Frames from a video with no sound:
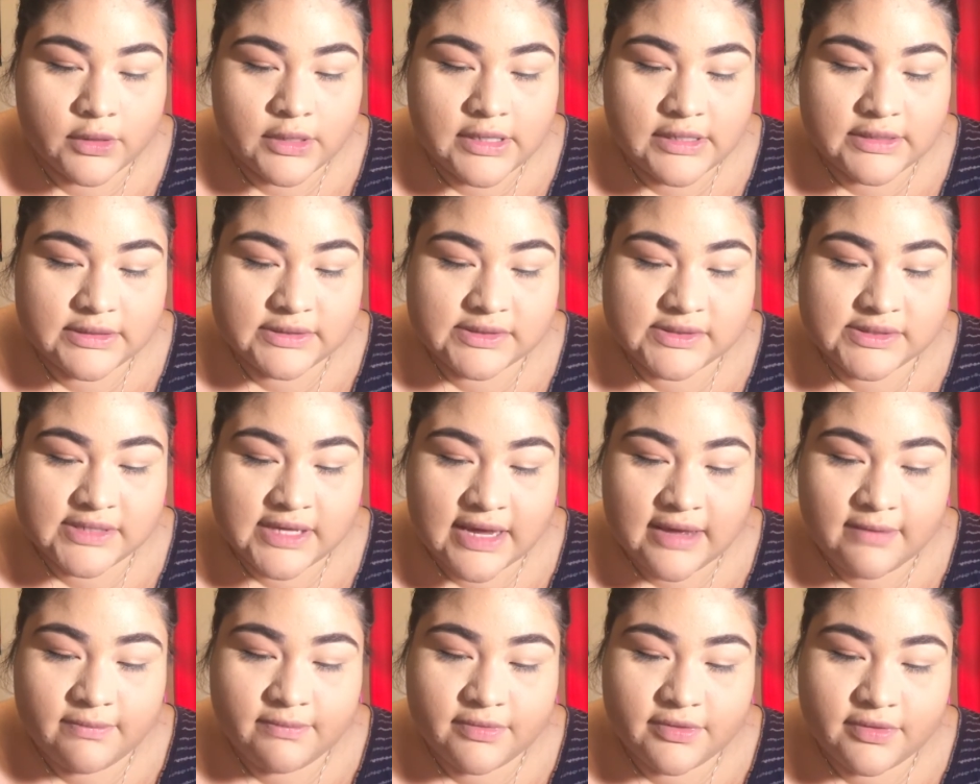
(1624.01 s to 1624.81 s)
in
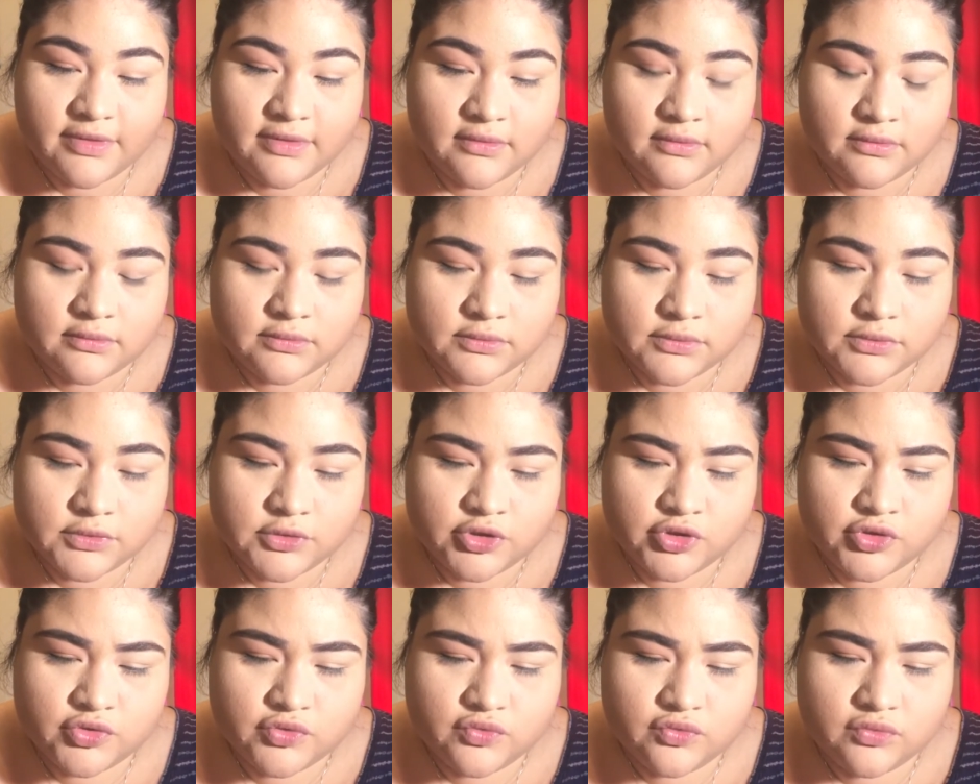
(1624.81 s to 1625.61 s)
depth
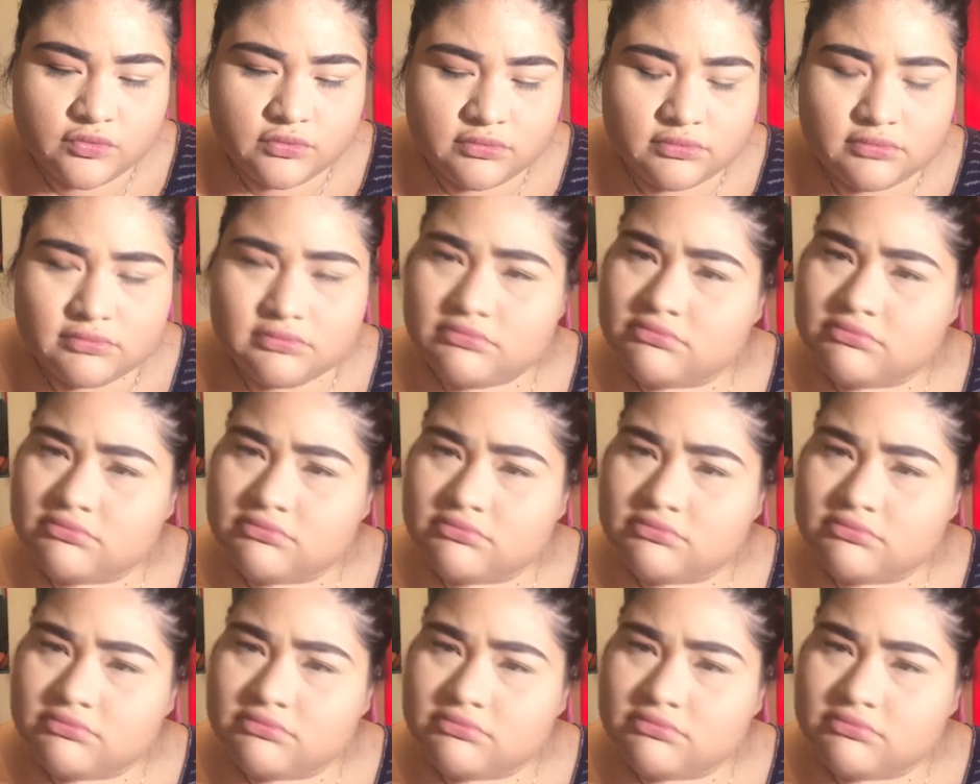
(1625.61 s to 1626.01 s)
to